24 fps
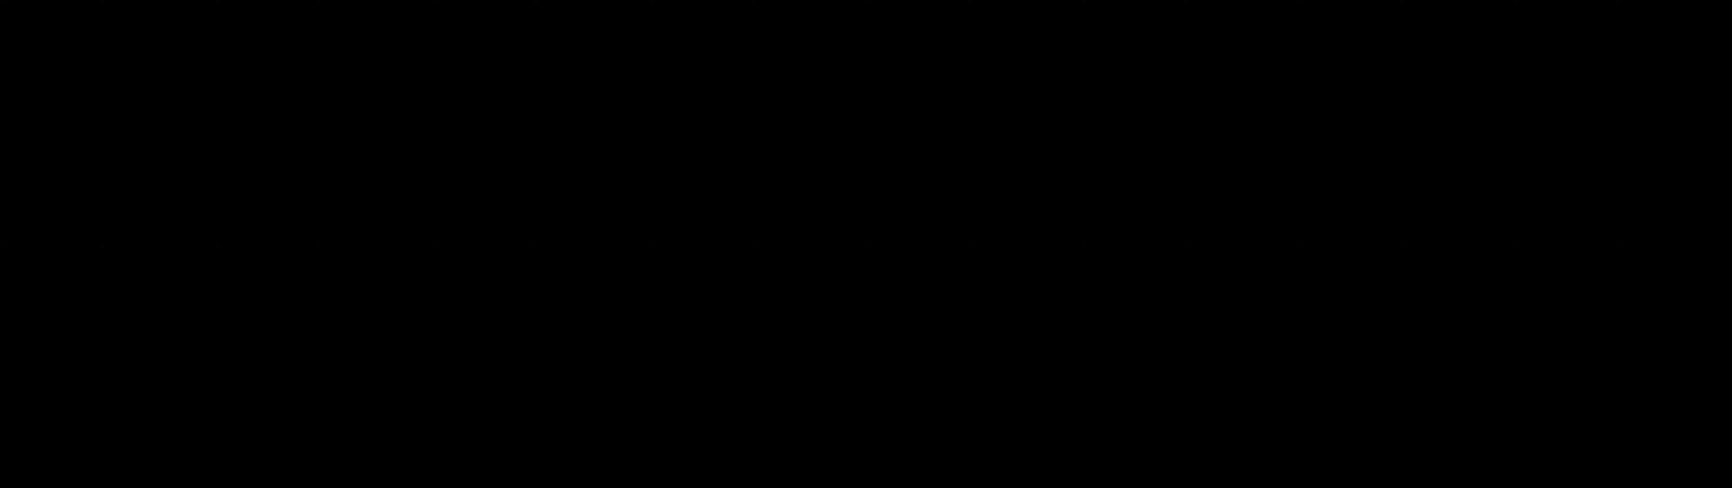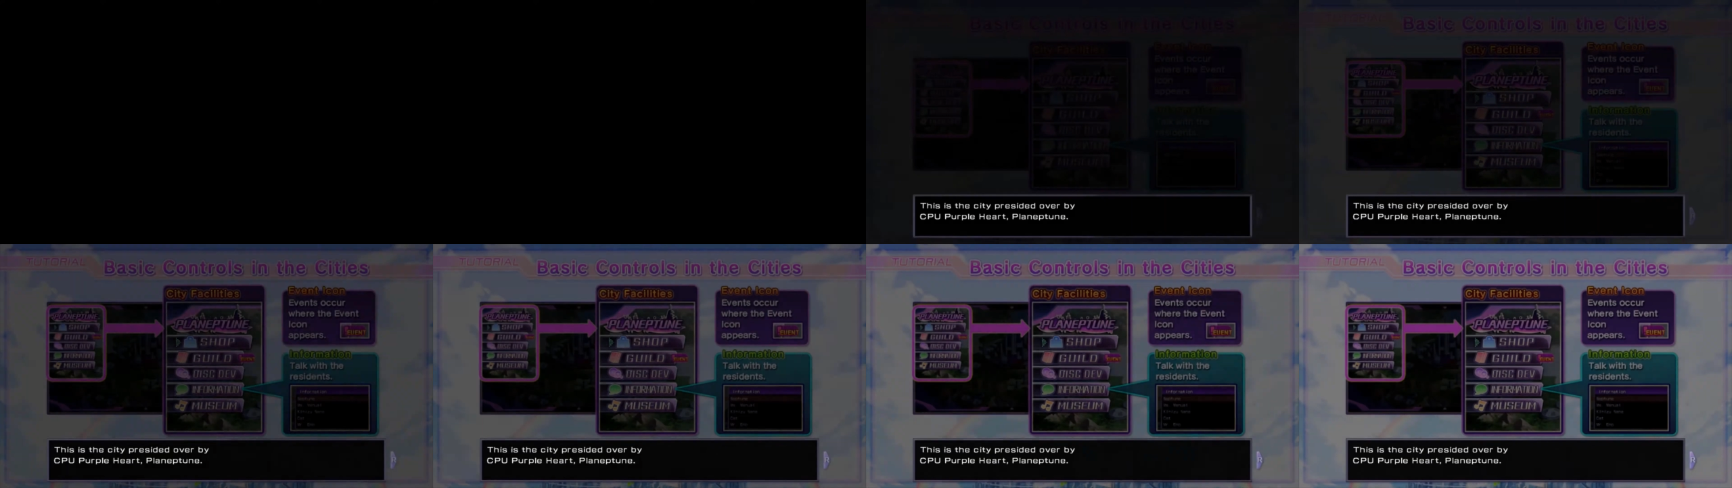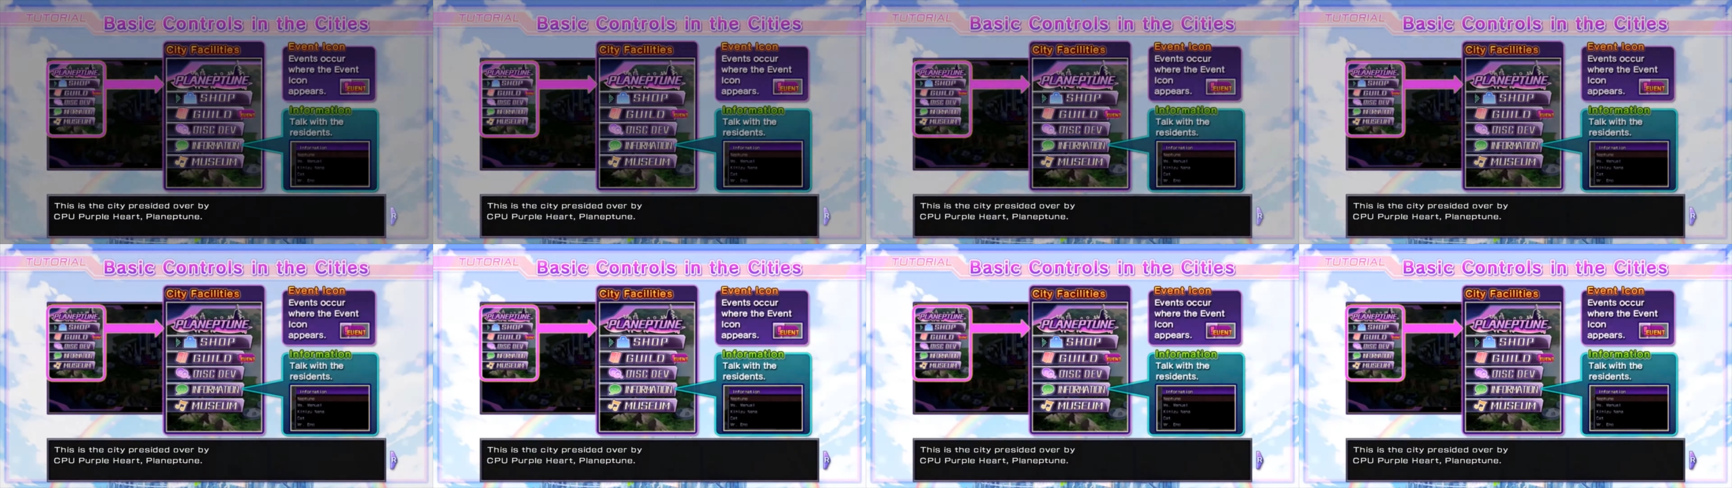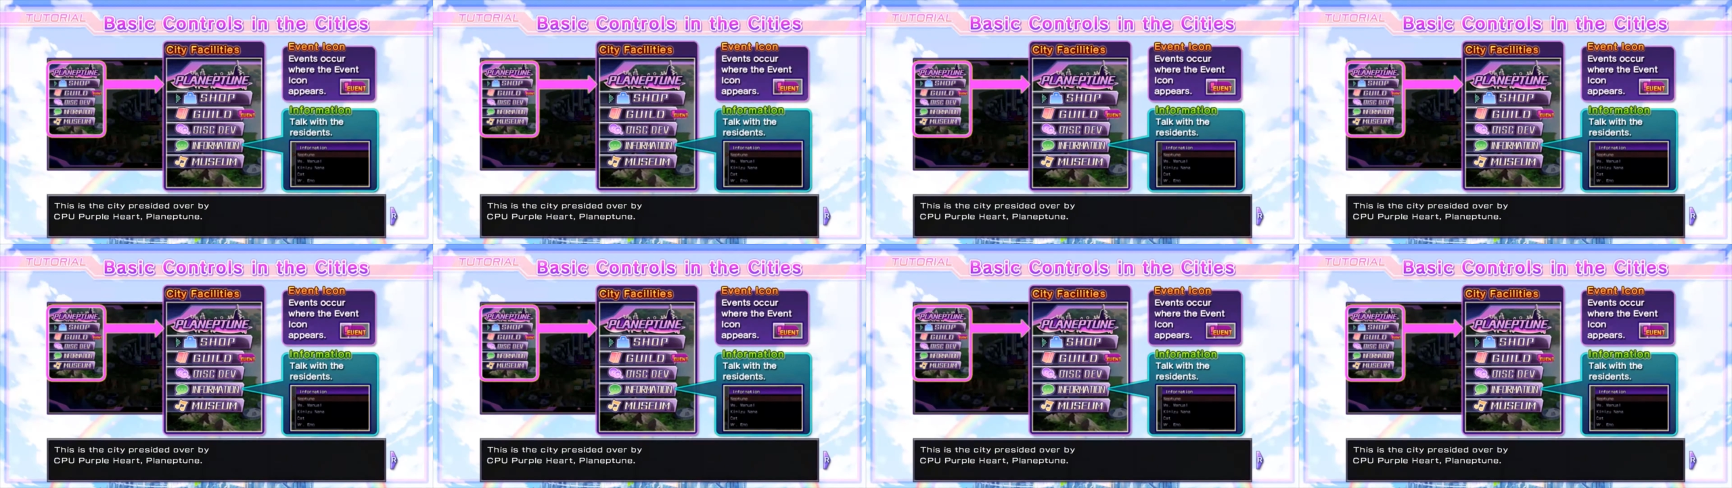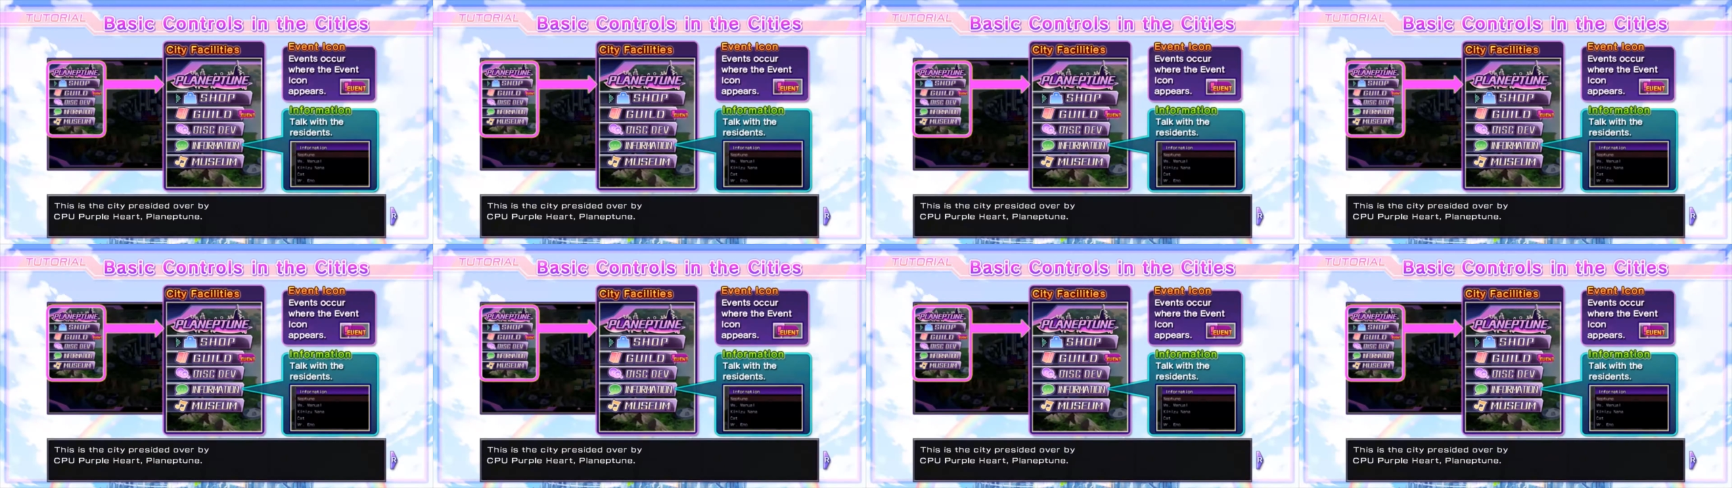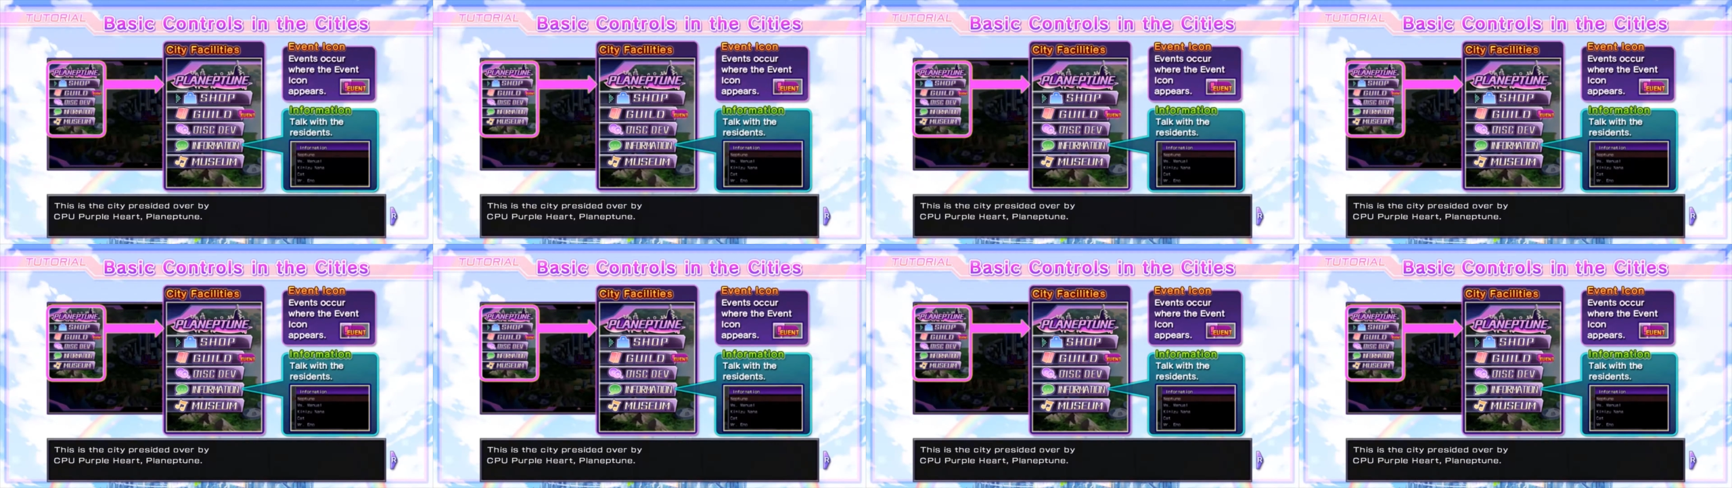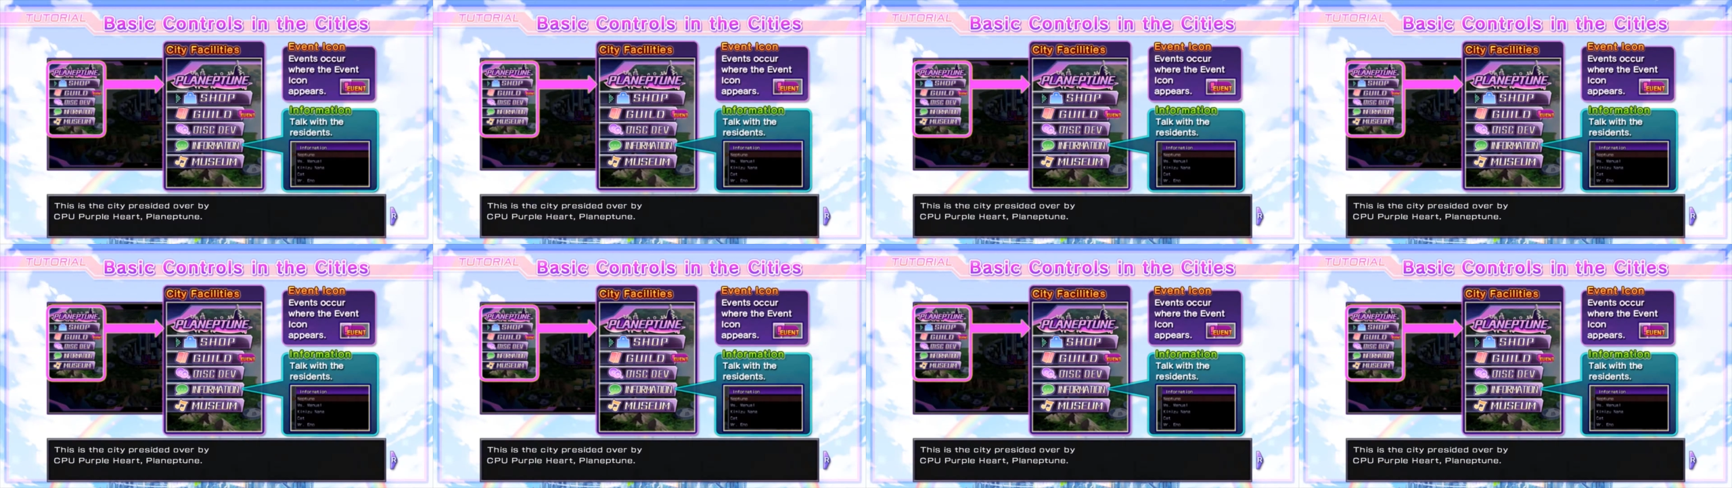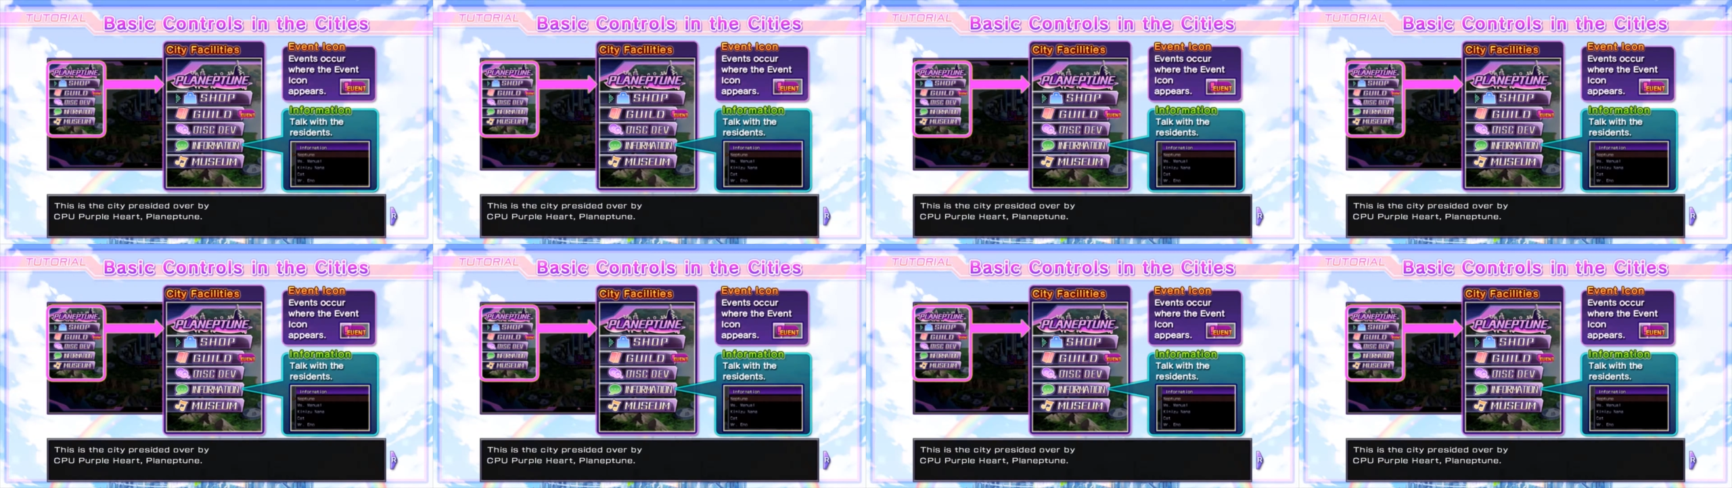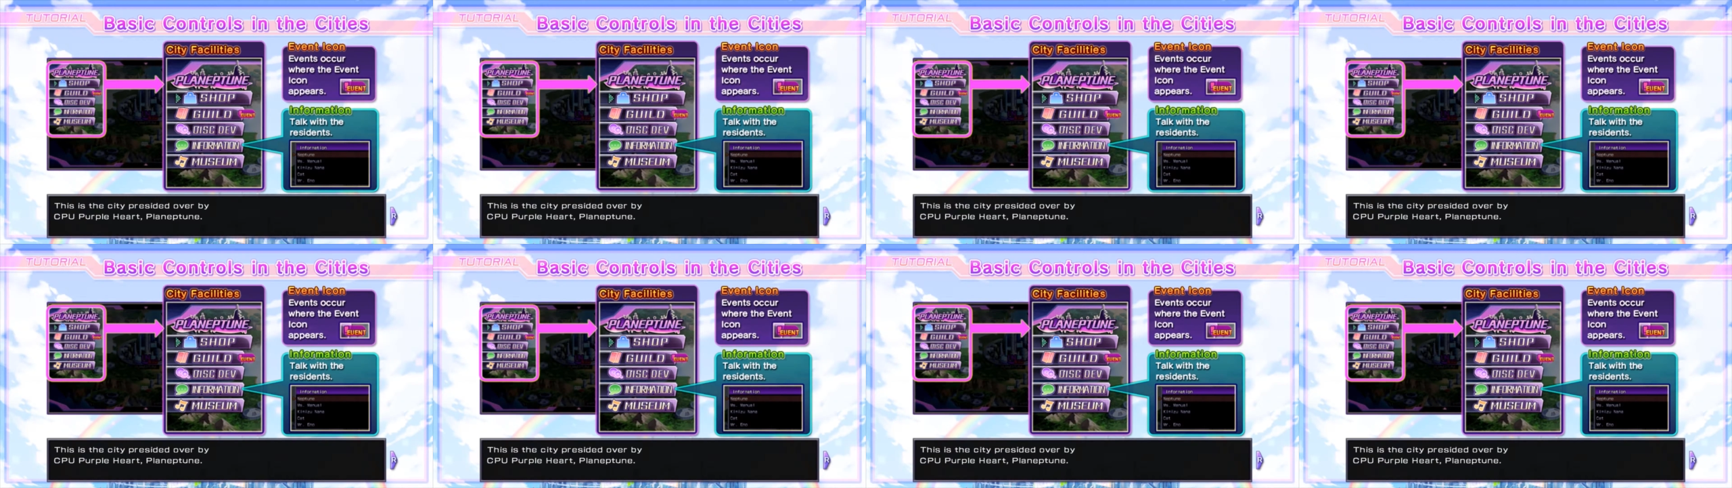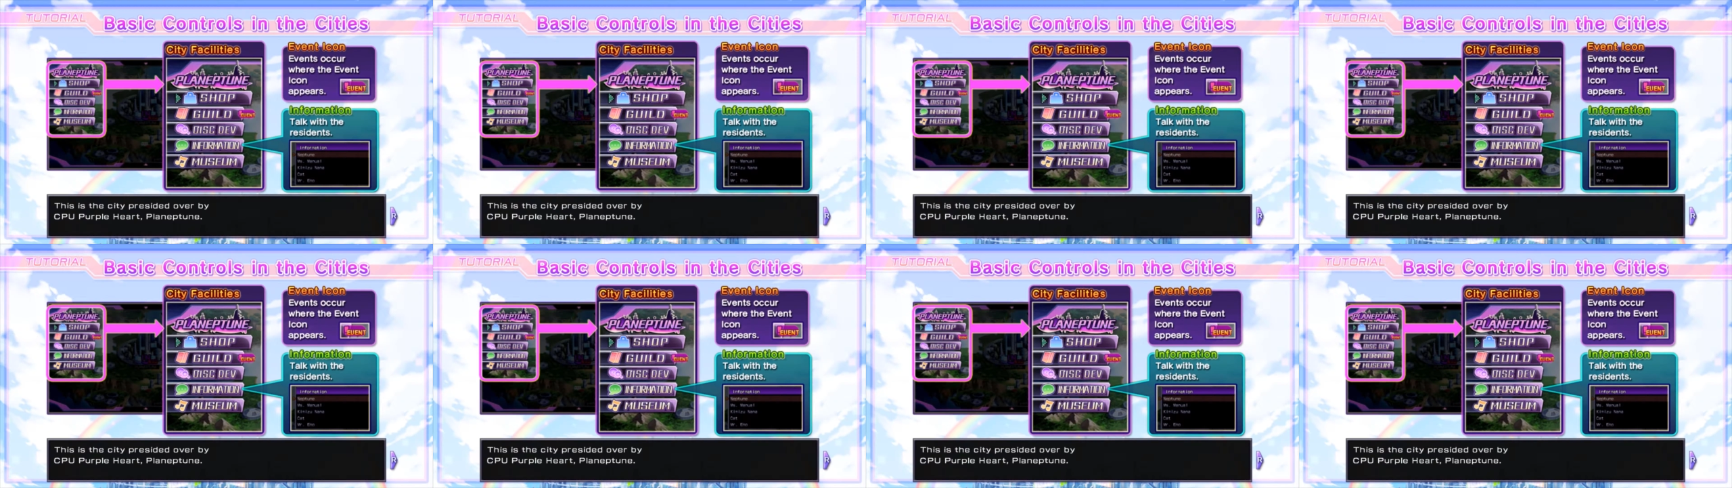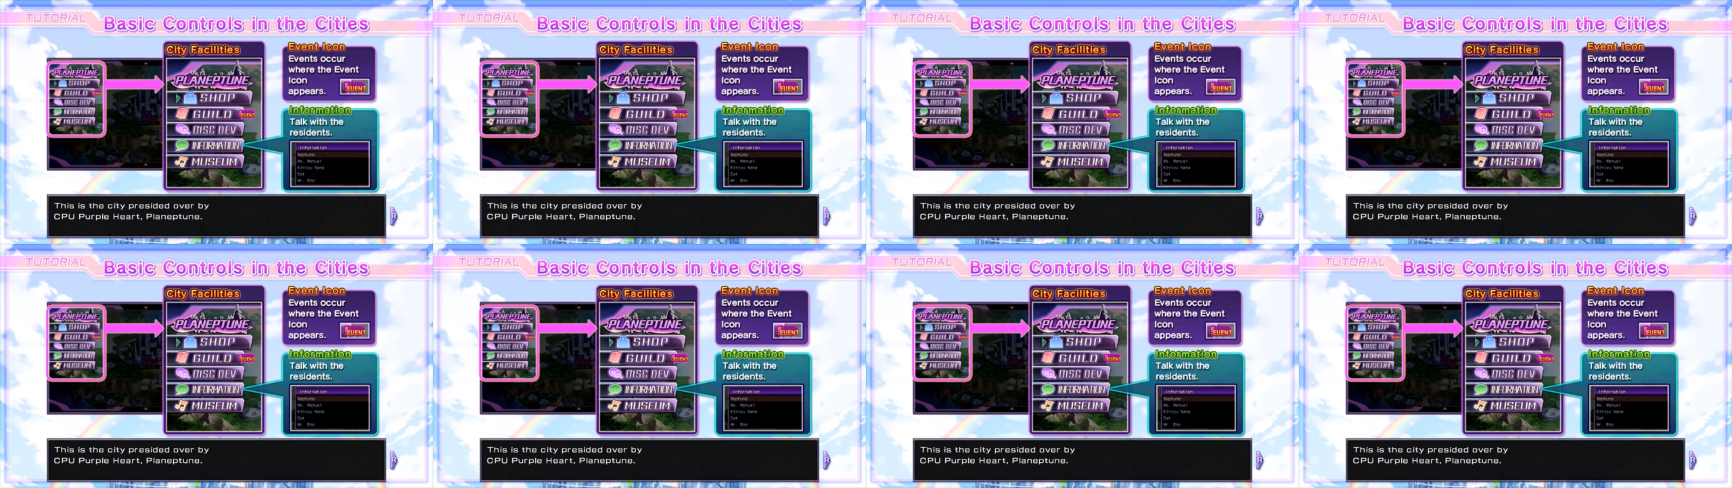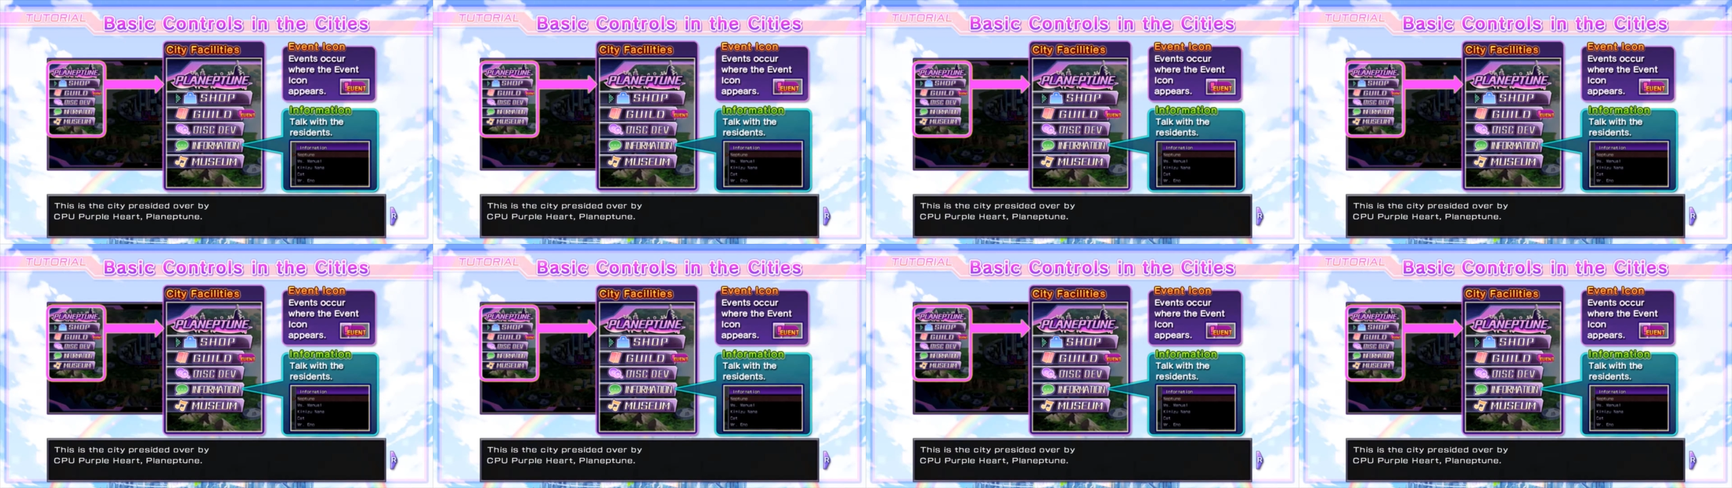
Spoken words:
[unreadable: no face in view]